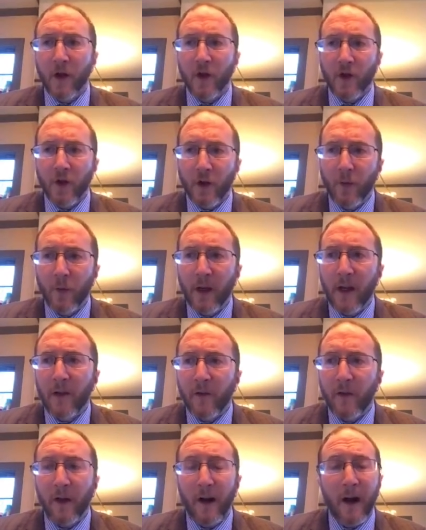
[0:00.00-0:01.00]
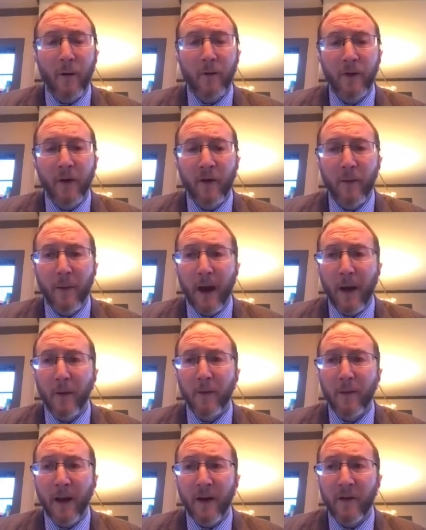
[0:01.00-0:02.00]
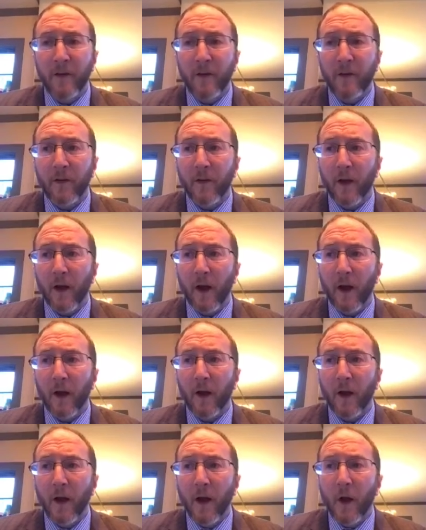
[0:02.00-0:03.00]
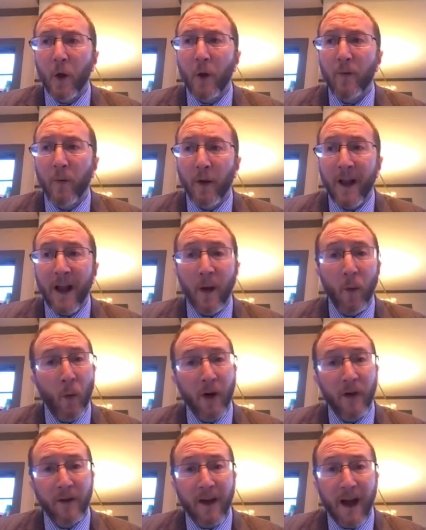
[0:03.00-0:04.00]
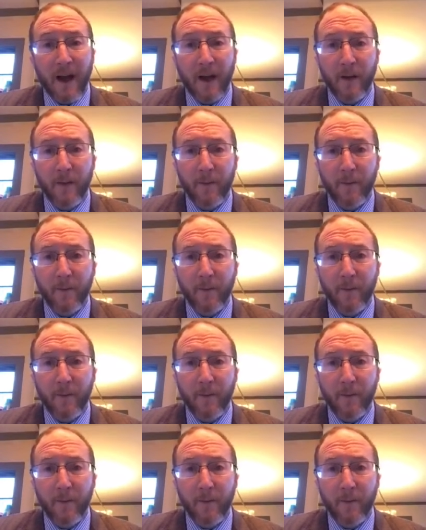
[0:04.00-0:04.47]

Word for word: Should we consider alemtuzumab in patients uh, who've only had one attack?